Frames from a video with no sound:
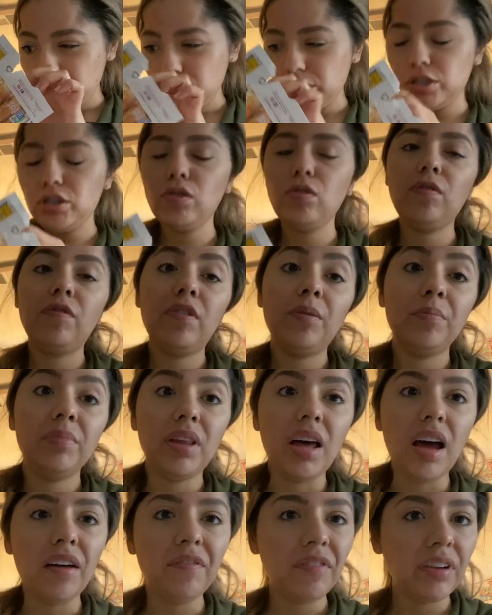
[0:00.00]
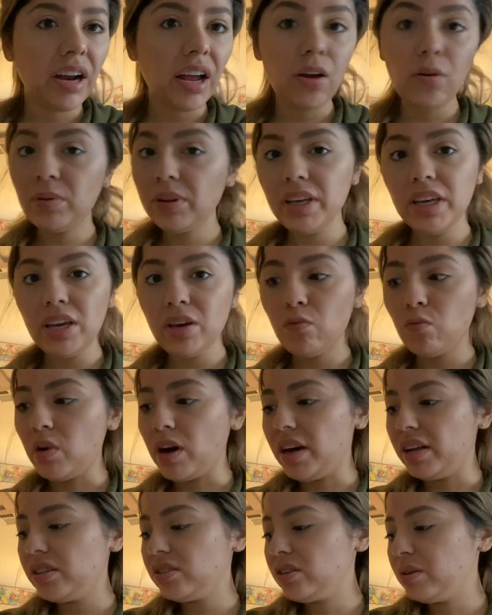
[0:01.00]
2 of them left and I only eat
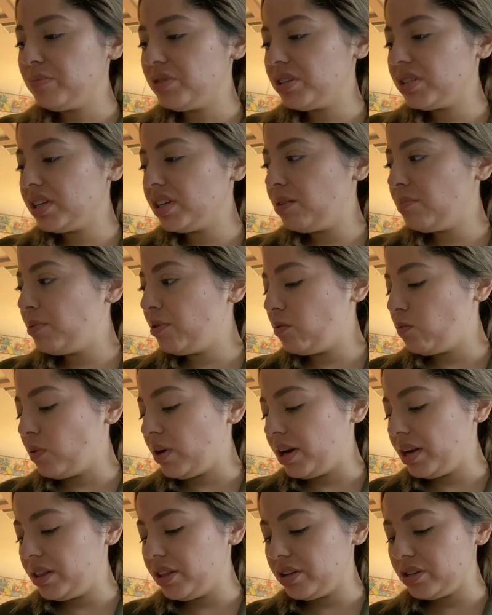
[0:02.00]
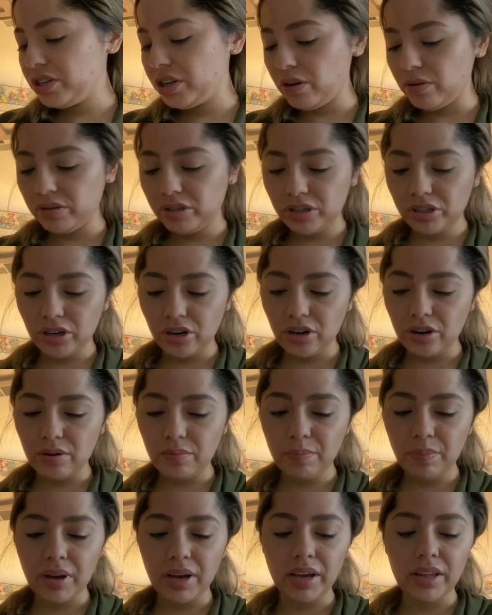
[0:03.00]
one. So I'm just gonna put one in the toaster,
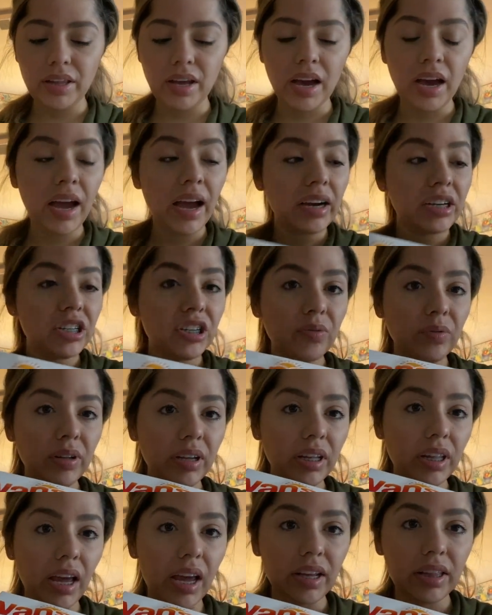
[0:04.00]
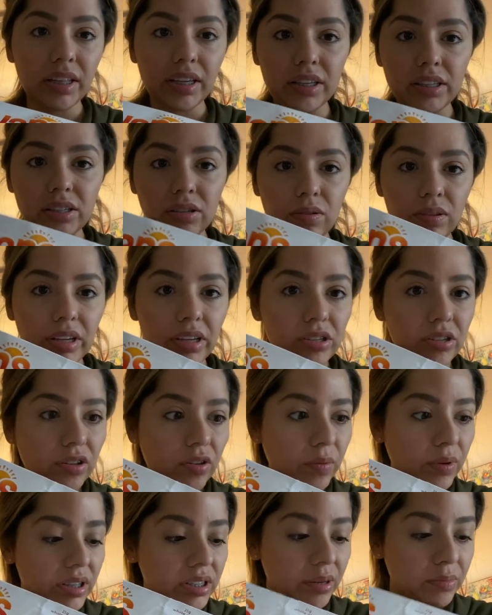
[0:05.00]
but I actually really like these. So these are the
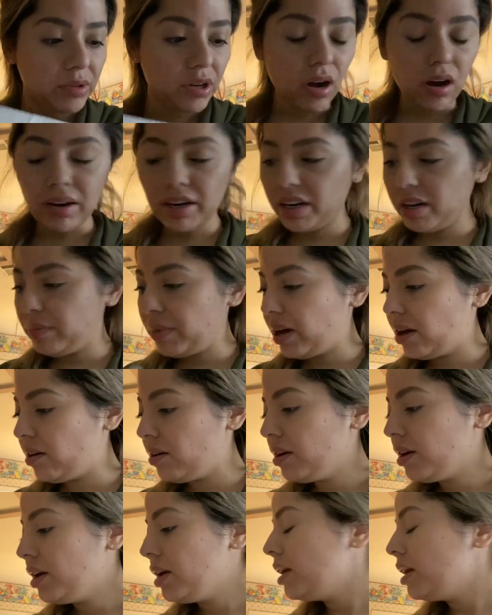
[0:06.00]
ones I'm talking about.